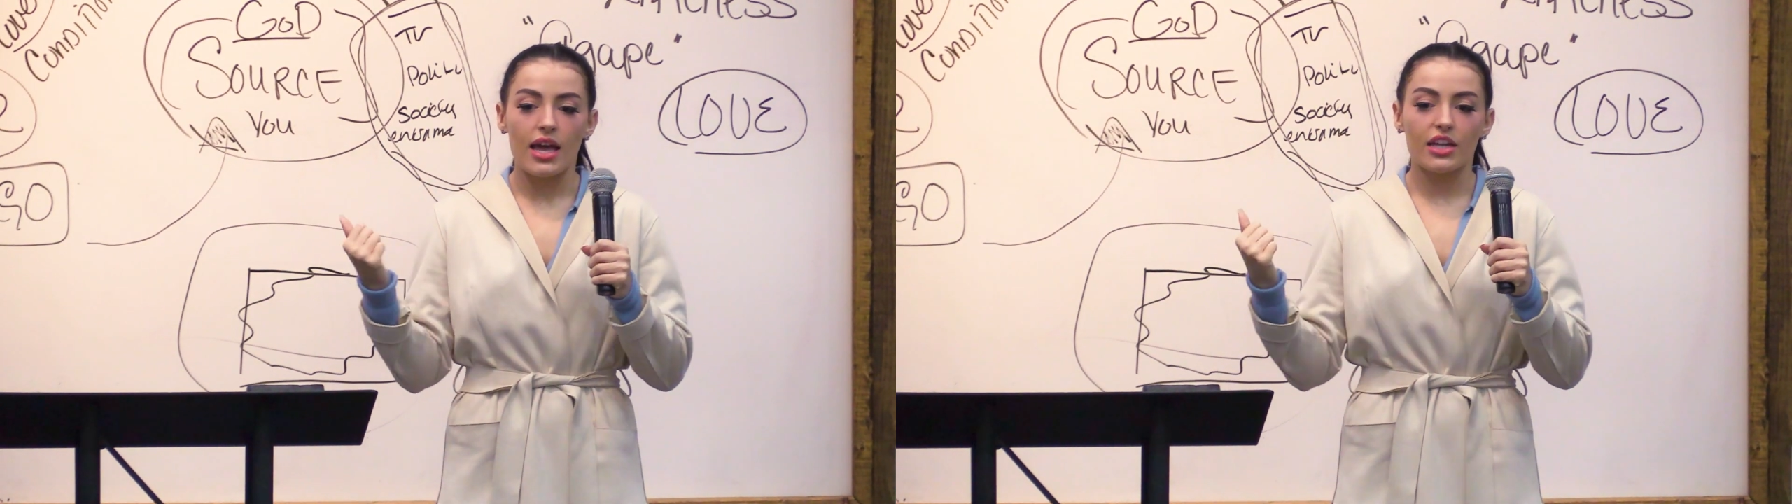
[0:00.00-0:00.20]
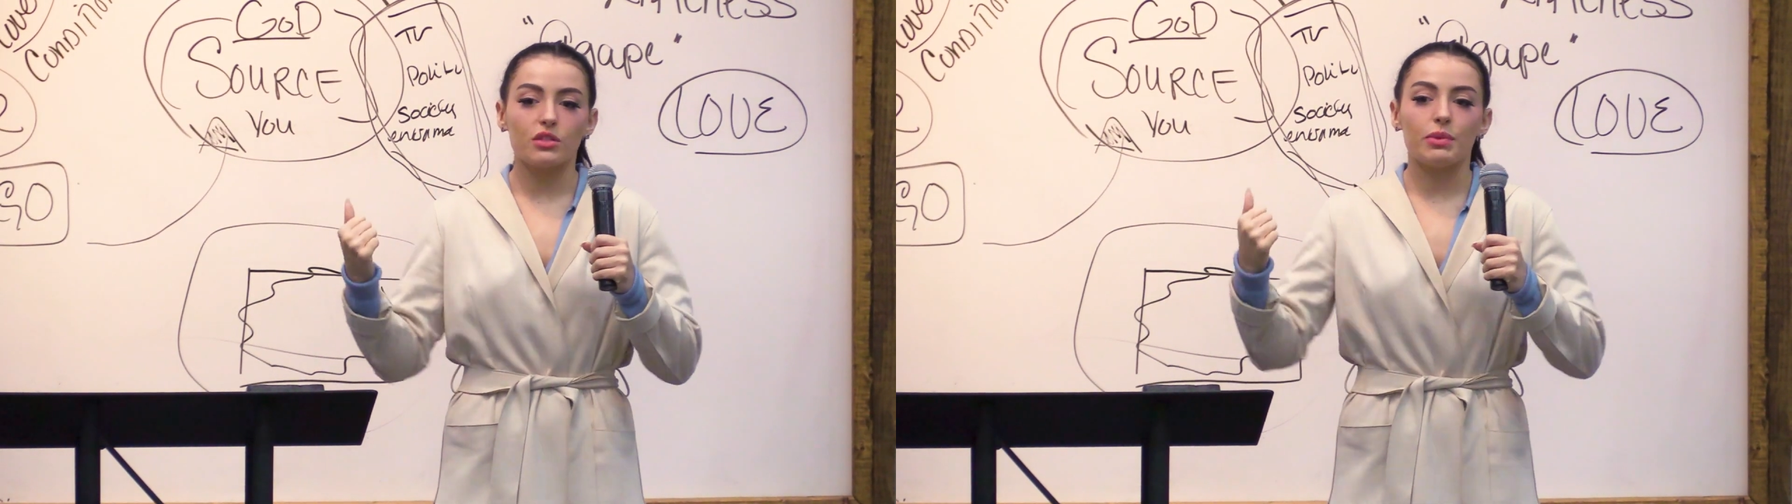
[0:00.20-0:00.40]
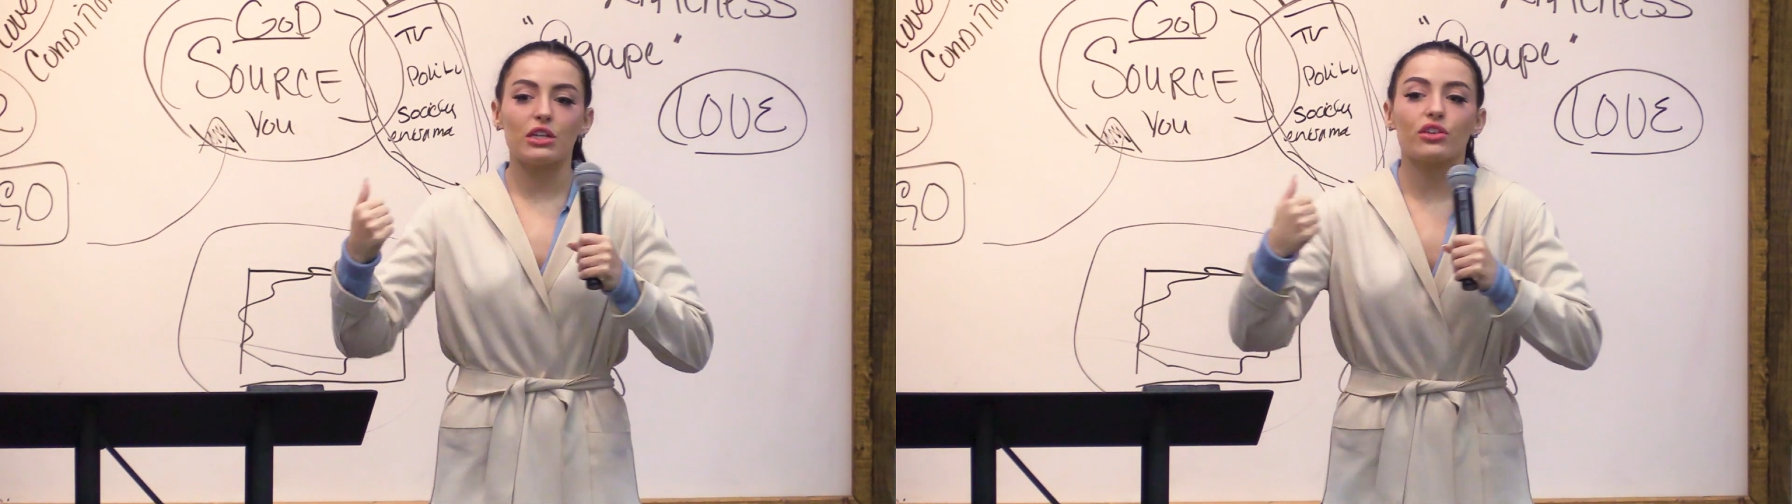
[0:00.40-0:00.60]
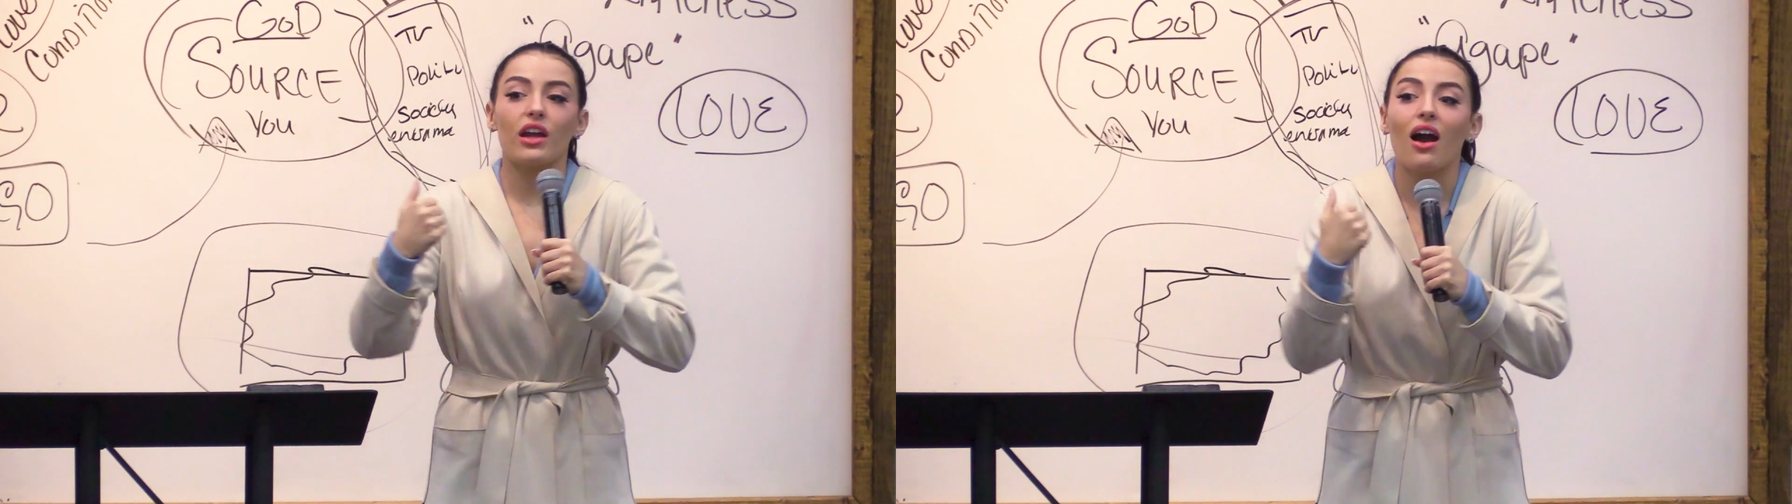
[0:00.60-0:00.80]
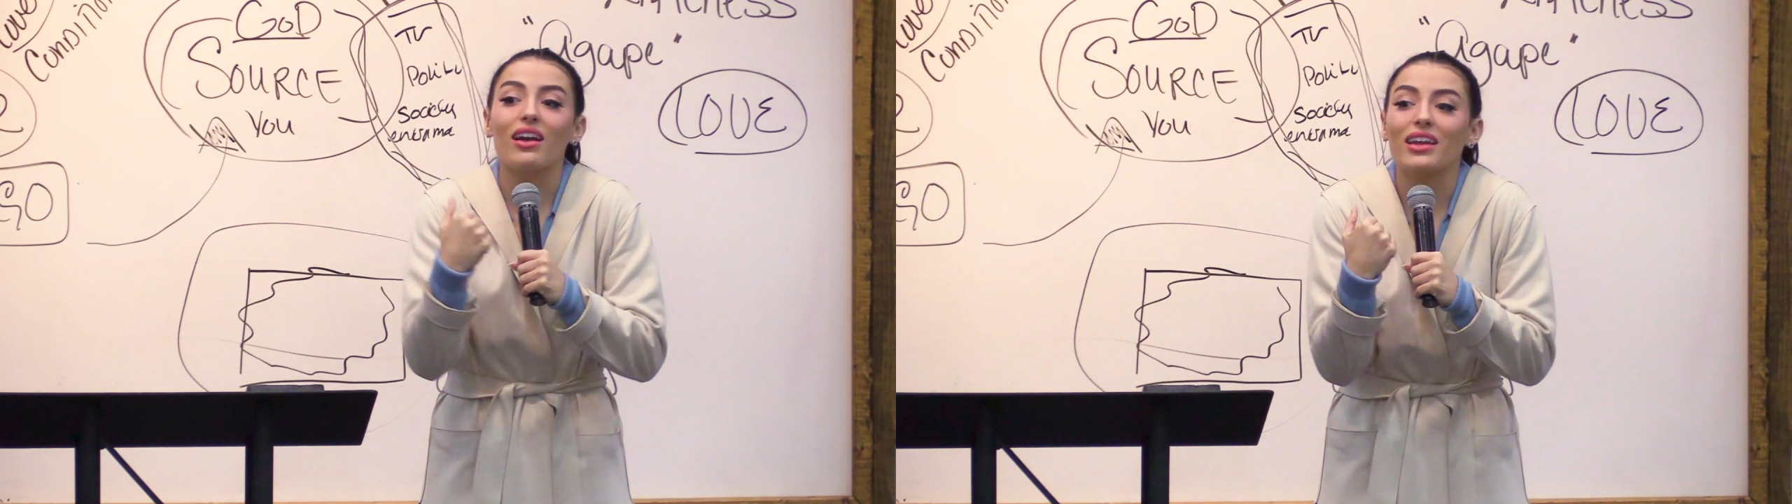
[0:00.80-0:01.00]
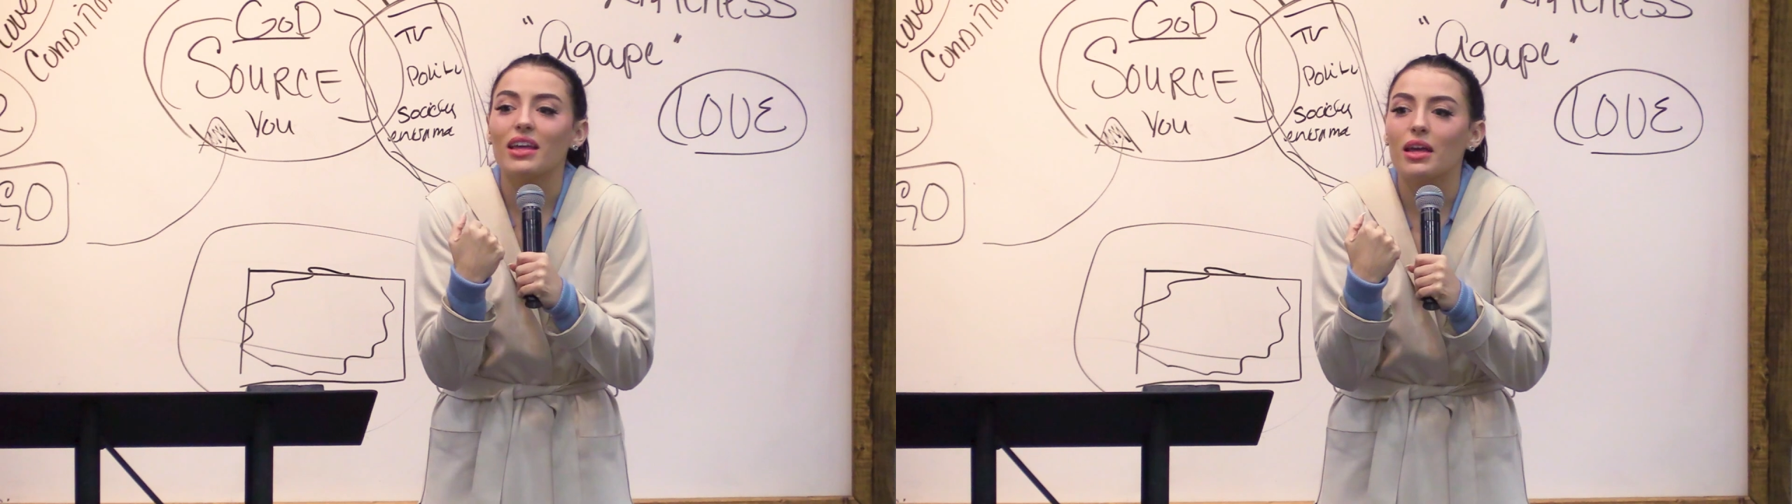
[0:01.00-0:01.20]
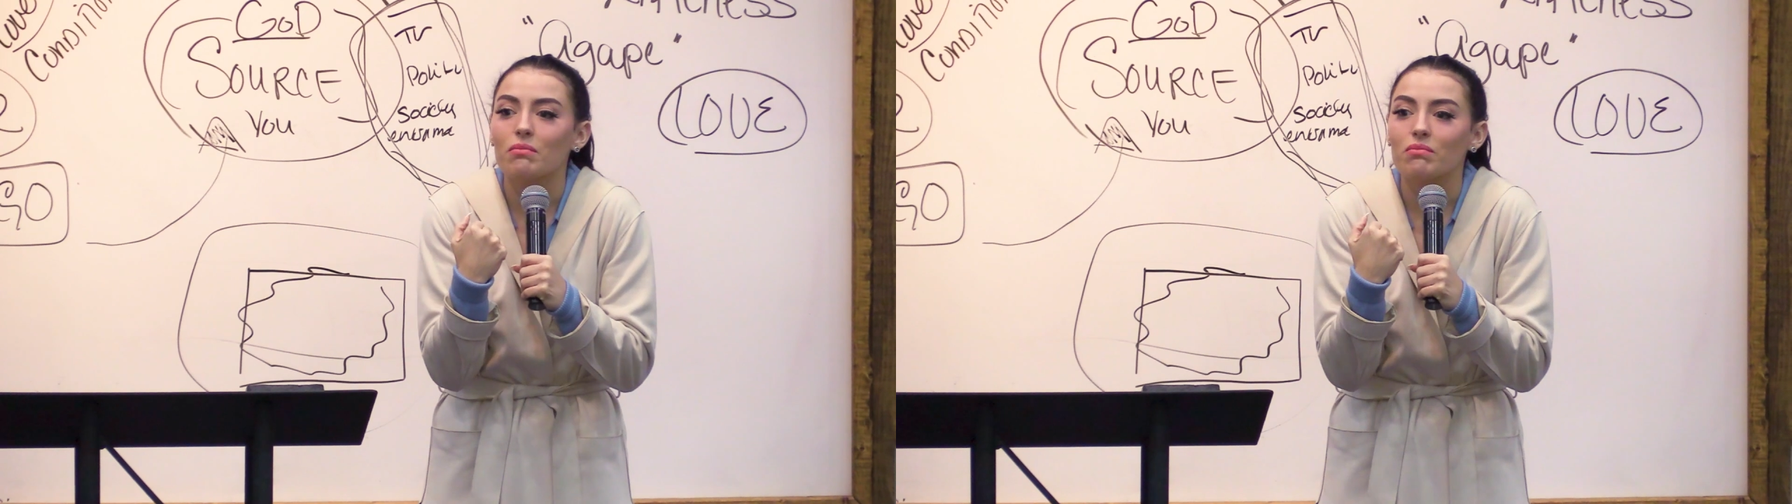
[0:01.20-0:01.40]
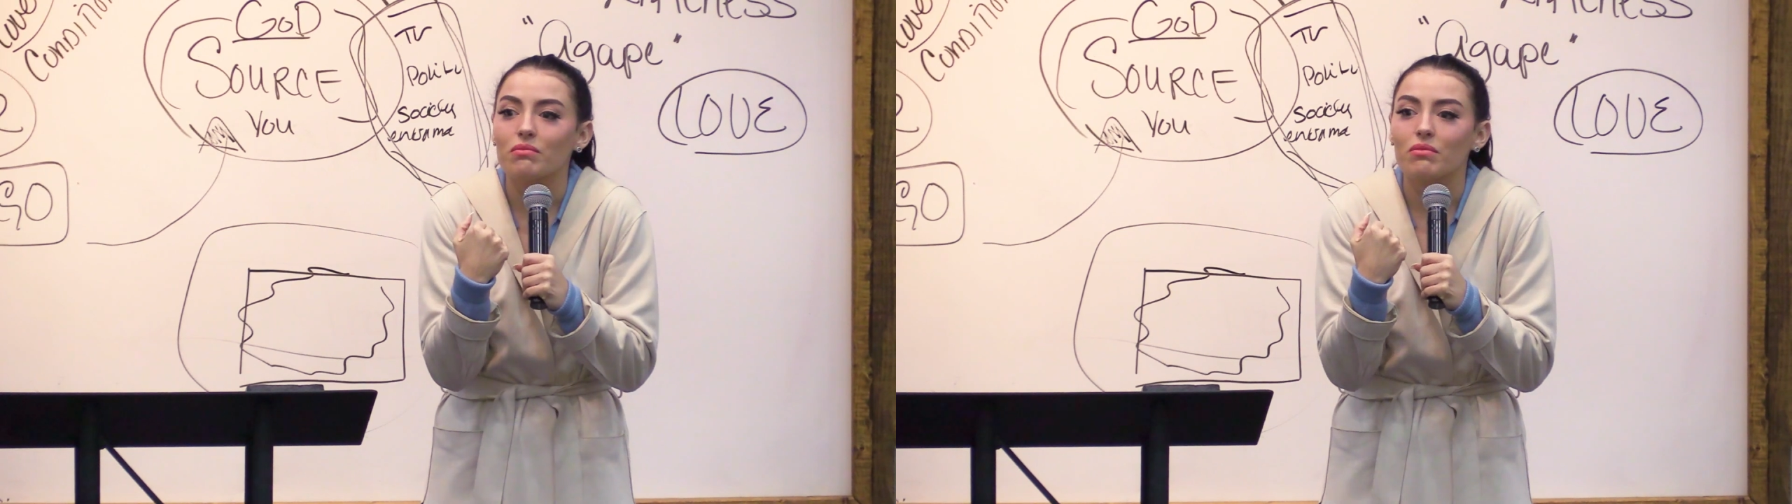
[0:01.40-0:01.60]
And I just picture hugging
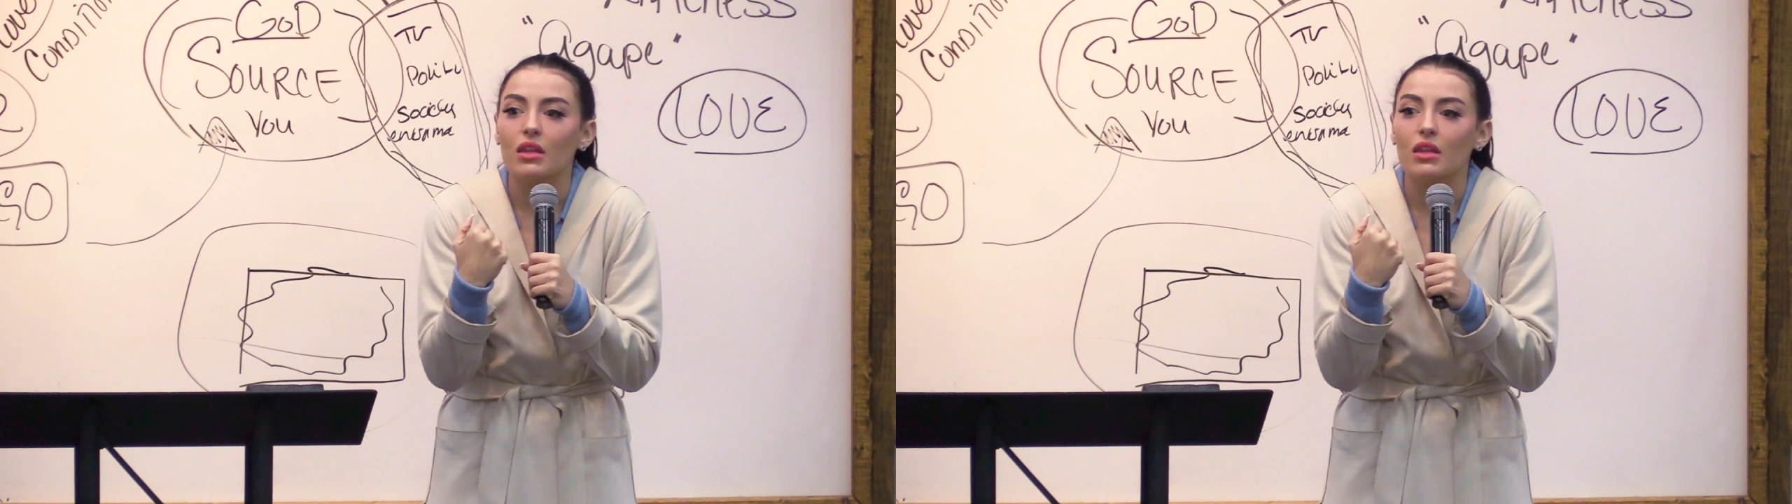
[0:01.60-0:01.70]
him